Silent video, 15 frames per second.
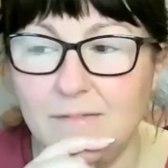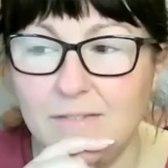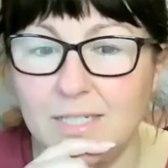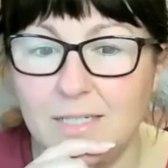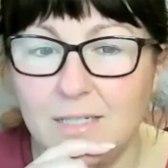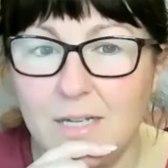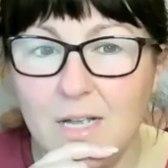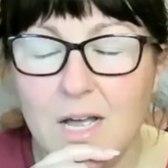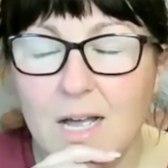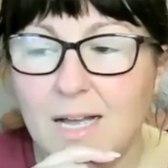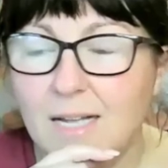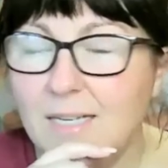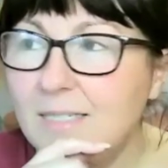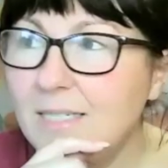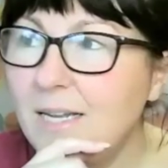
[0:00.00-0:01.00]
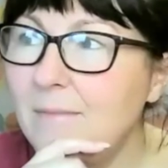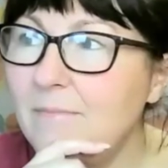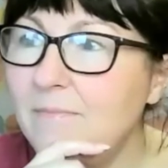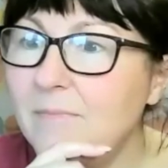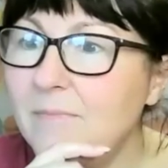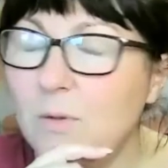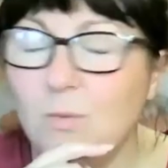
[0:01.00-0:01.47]
I love it. And
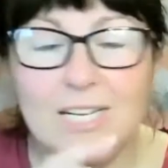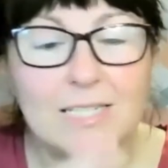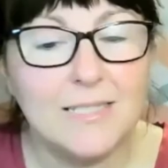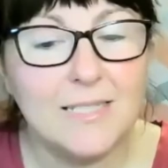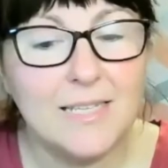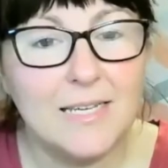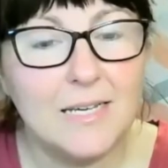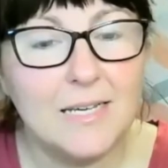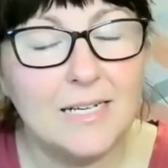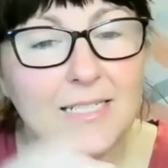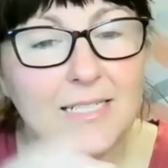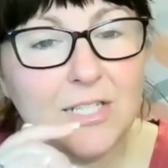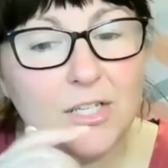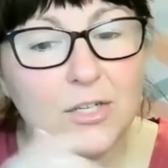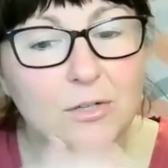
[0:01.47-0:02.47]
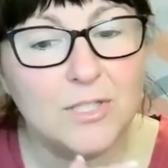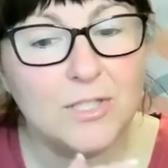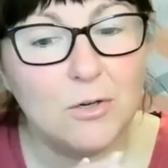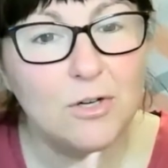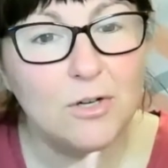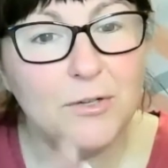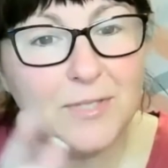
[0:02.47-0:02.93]
well, it's the use
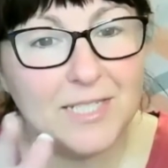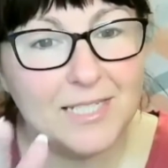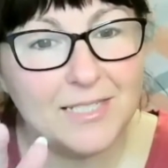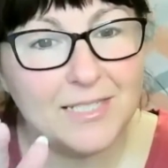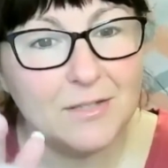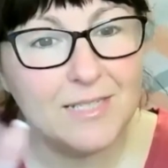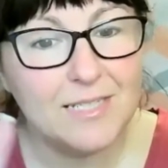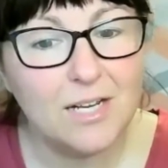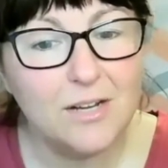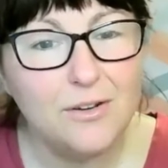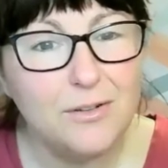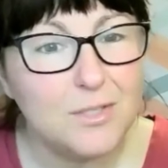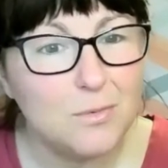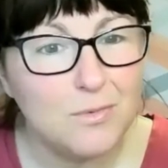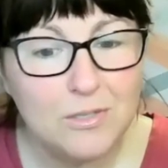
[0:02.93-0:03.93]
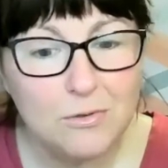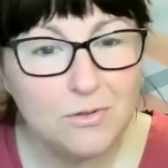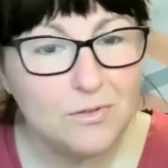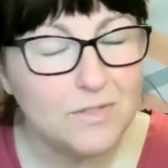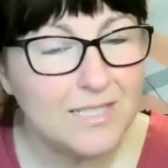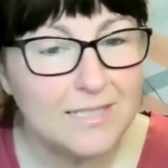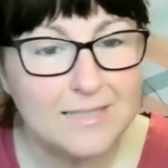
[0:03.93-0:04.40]
it or lose it. So there's loads, we
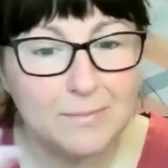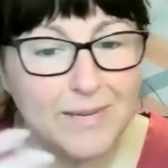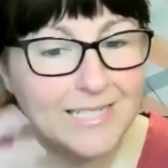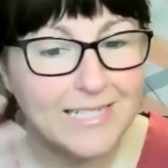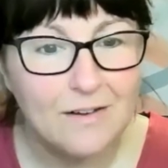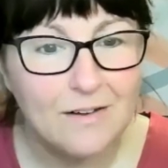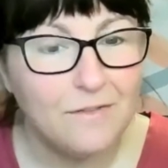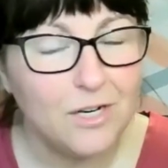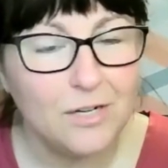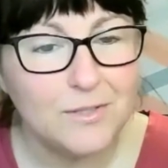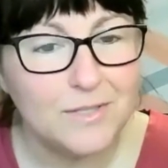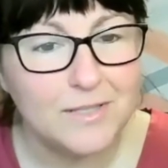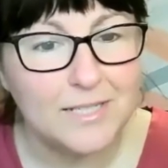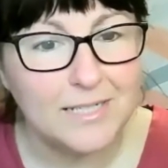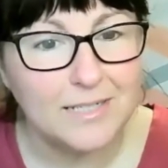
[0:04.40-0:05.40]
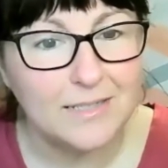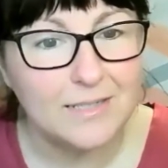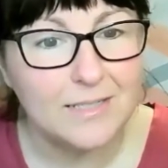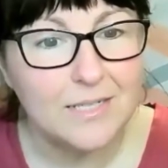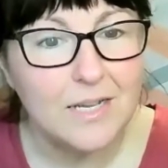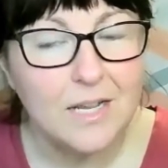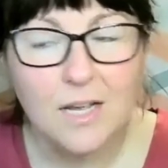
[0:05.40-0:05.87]
all spend out for loads of
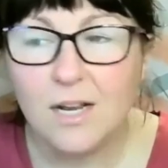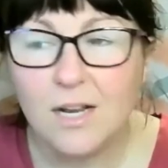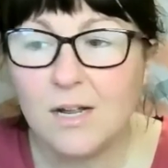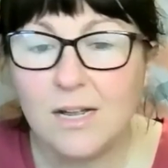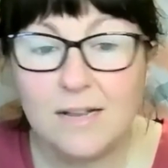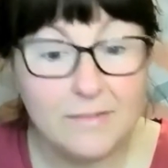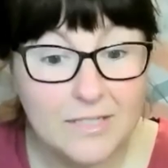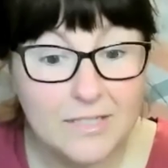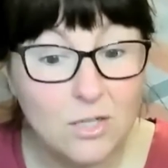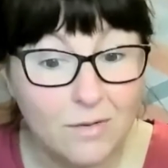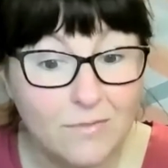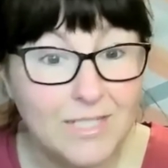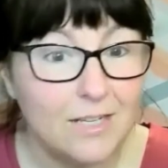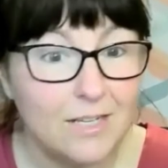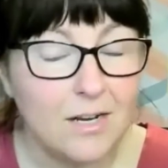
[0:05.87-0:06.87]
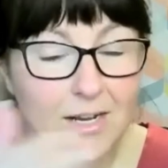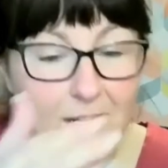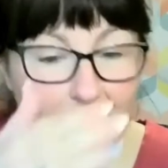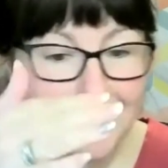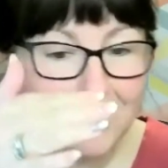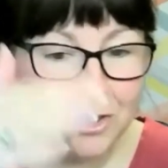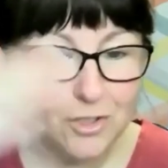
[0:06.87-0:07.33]
things. I had this conversation,
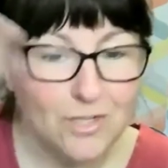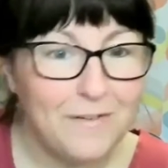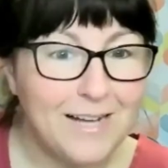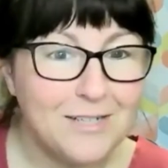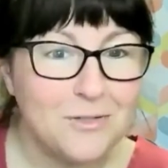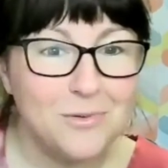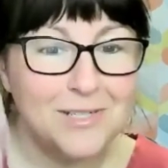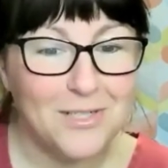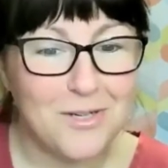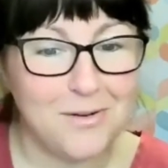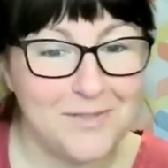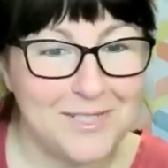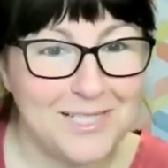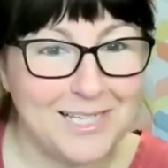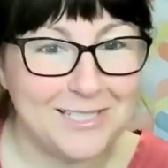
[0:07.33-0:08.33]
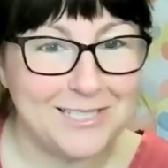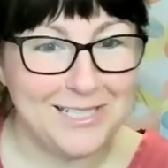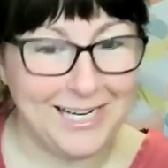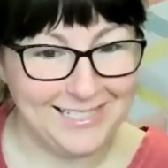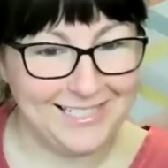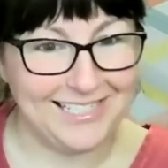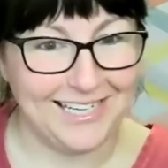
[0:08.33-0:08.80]
like I literally have had all this
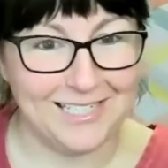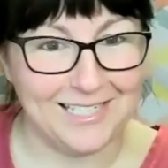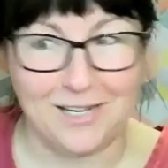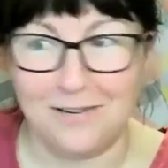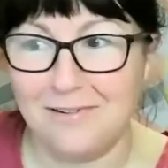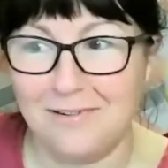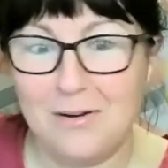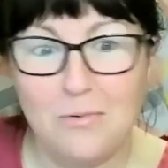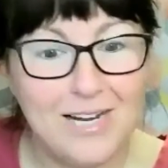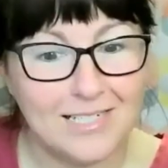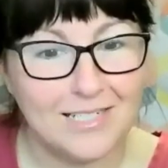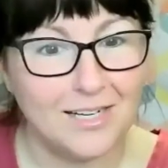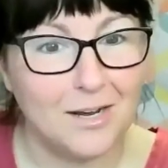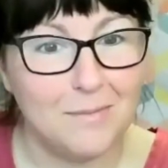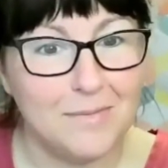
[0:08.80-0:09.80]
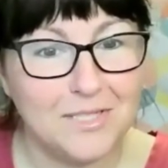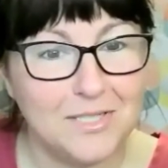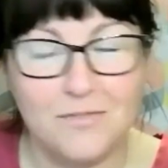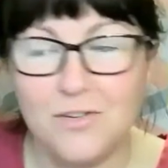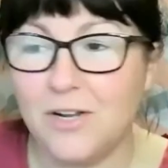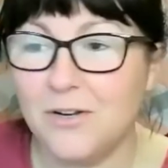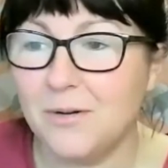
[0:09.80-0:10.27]
conversation yesterday. It's like really weird. It's like I
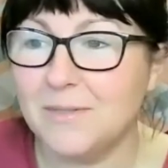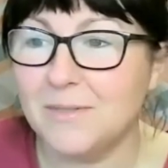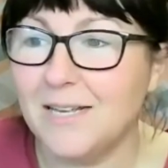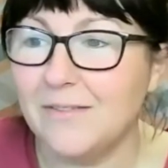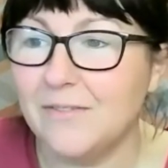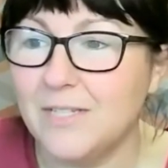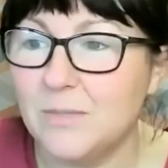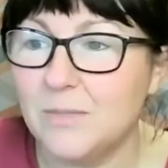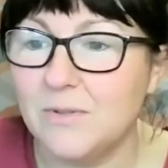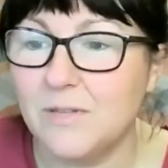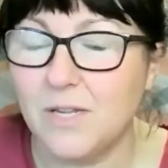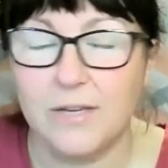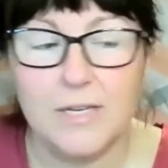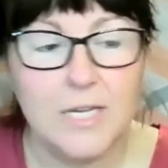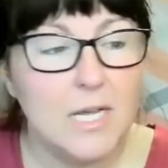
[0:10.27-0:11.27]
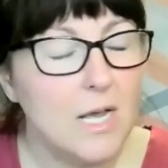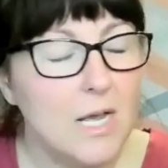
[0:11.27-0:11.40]
must have known I was having this with you.